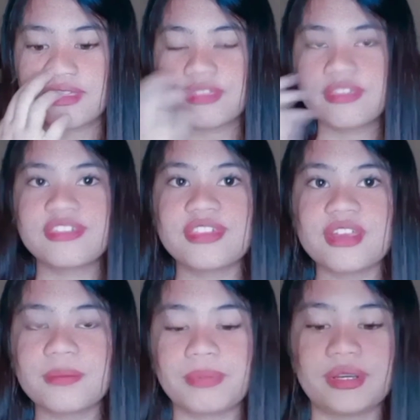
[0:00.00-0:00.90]
"There,
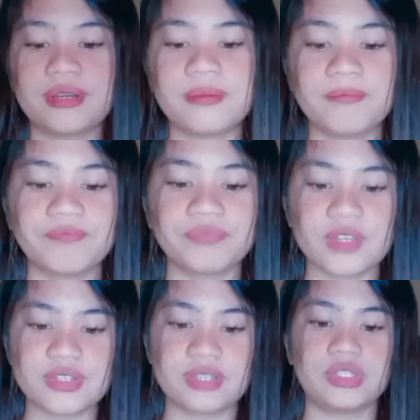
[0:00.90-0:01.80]
bird,"
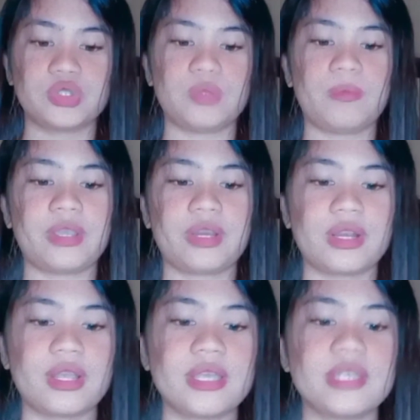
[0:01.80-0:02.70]
said the shoemaker,
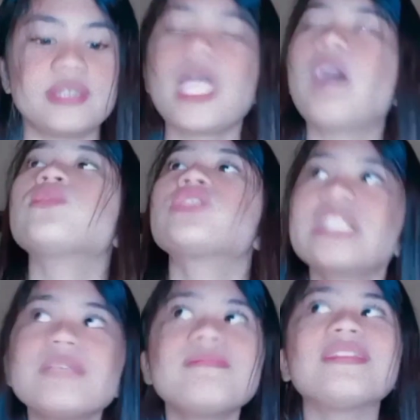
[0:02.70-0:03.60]
"now sing
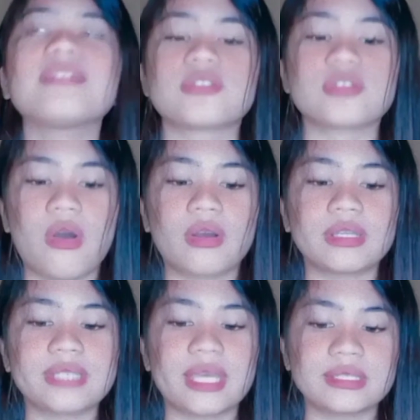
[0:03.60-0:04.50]
me that song
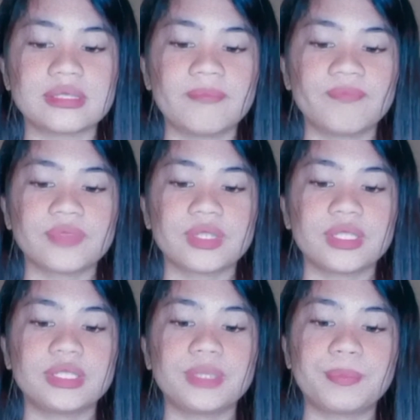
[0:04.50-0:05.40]
again."
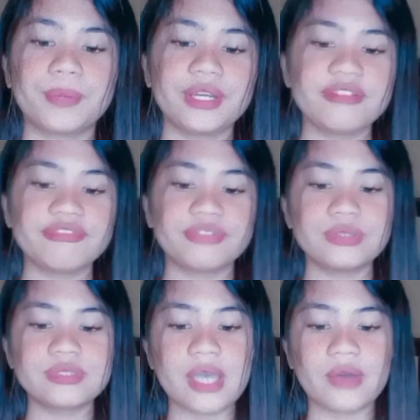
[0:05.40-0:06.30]
The bird flew
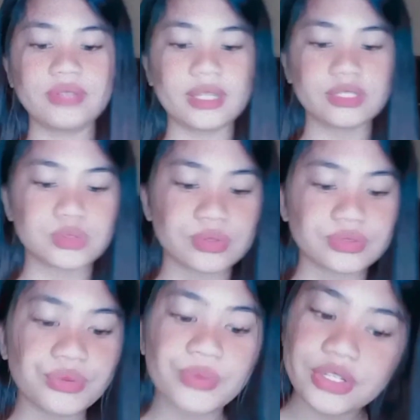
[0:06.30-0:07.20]
down and took the
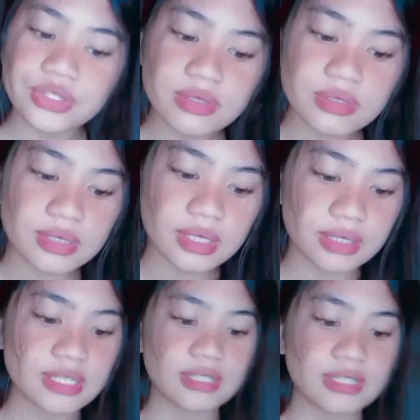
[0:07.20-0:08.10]
red shoes in
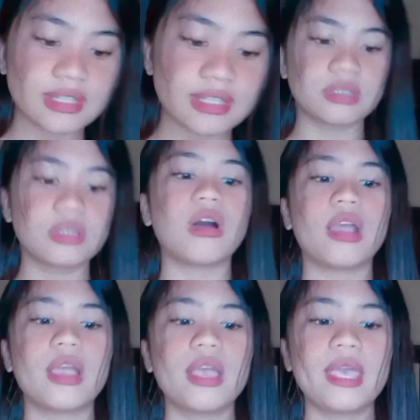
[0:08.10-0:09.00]
his left claw,
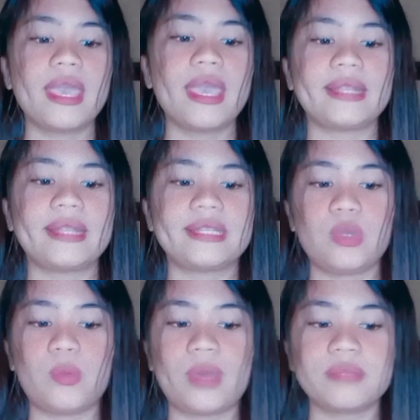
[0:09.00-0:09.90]
and he
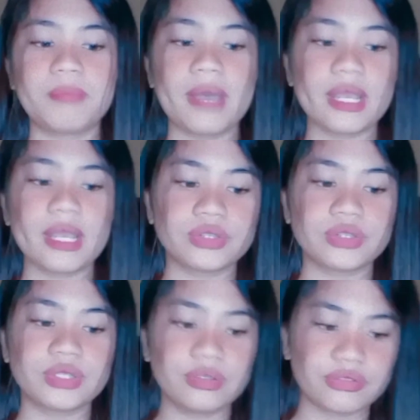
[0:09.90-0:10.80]
went back on the
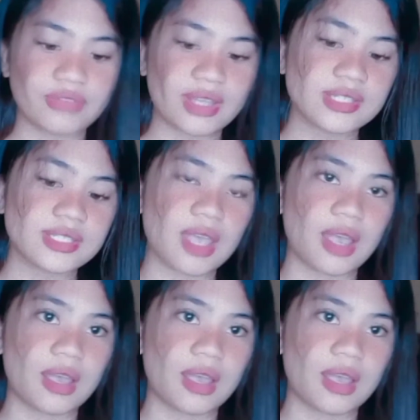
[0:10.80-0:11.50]
roof and sang.